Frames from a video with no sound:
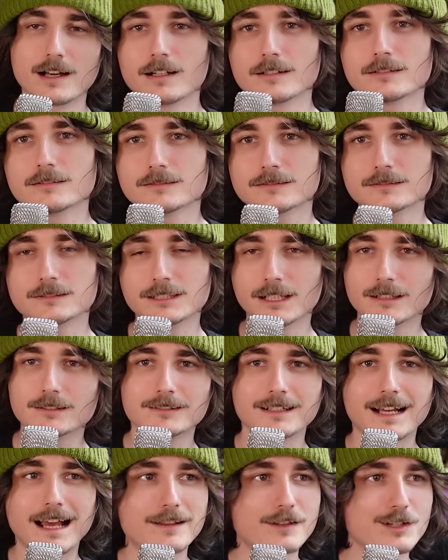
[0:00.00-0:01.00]
So, you
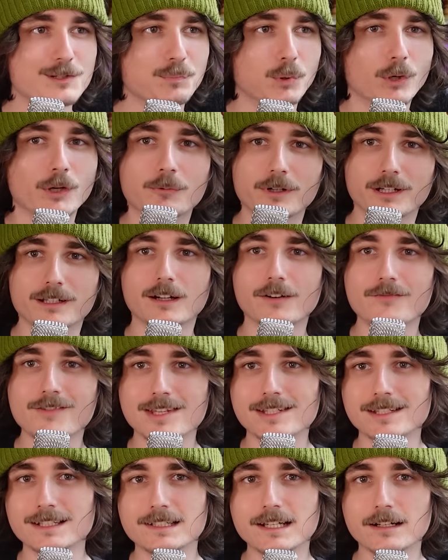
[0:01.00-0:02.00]
know, at this point, we can
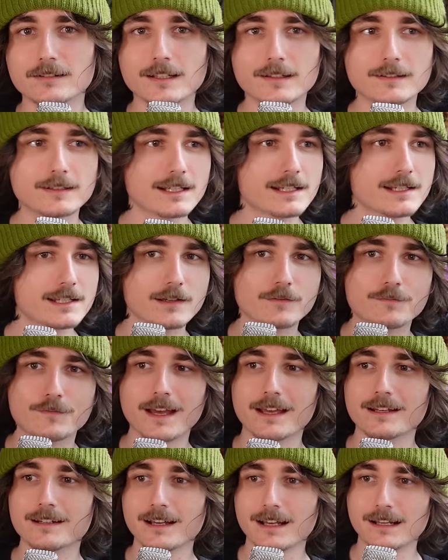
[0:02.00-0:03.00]
obviously tell that this
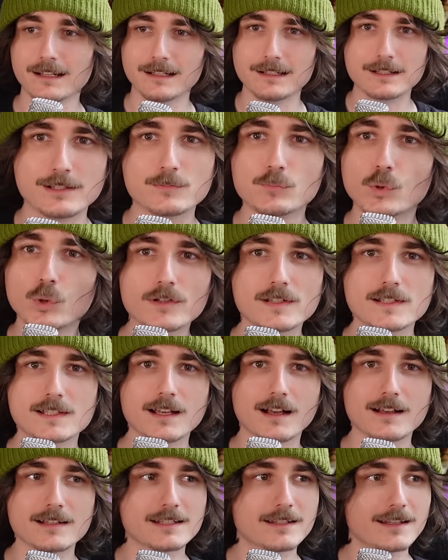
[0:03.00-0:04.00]
event is more
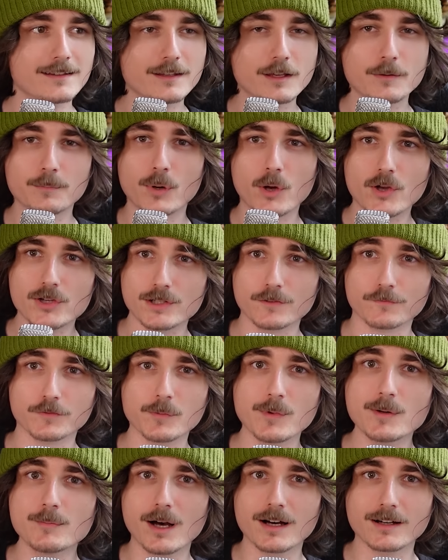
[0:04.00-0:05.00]
sus than the imposter
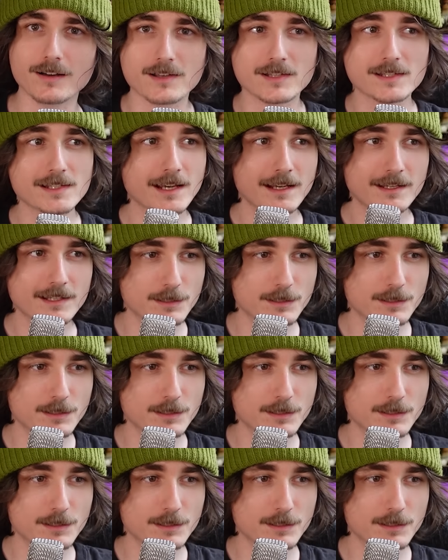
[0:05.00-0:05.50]
from Among Us,